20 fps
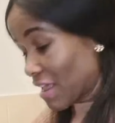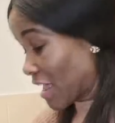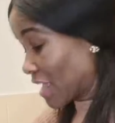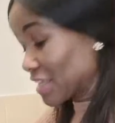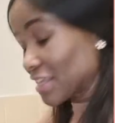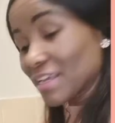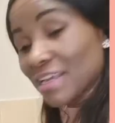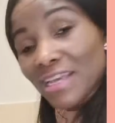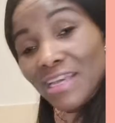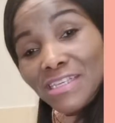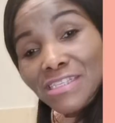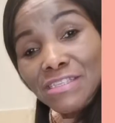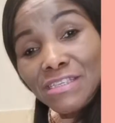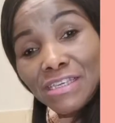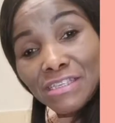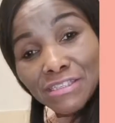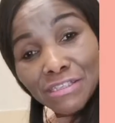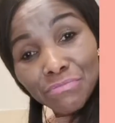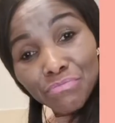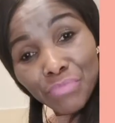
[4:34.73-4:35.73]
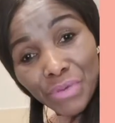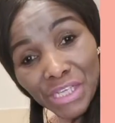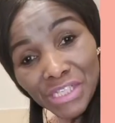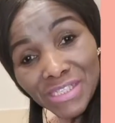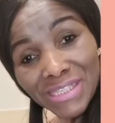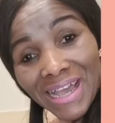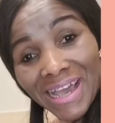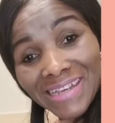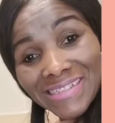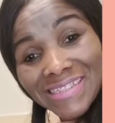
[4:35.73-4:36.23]
and then it's in big
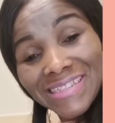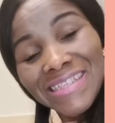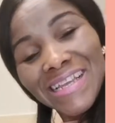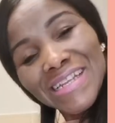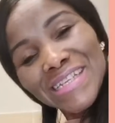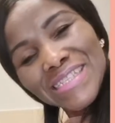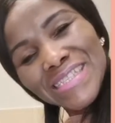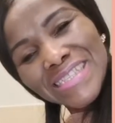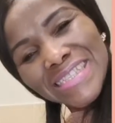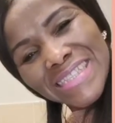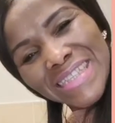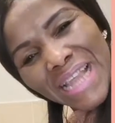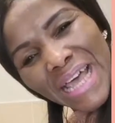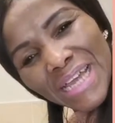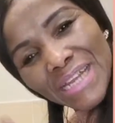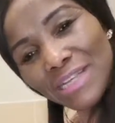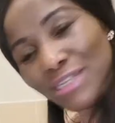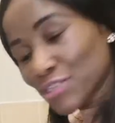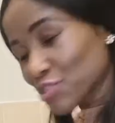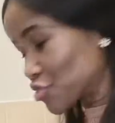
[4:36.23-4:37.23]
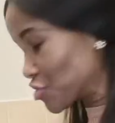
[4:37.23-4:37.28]
sizes and it's slightly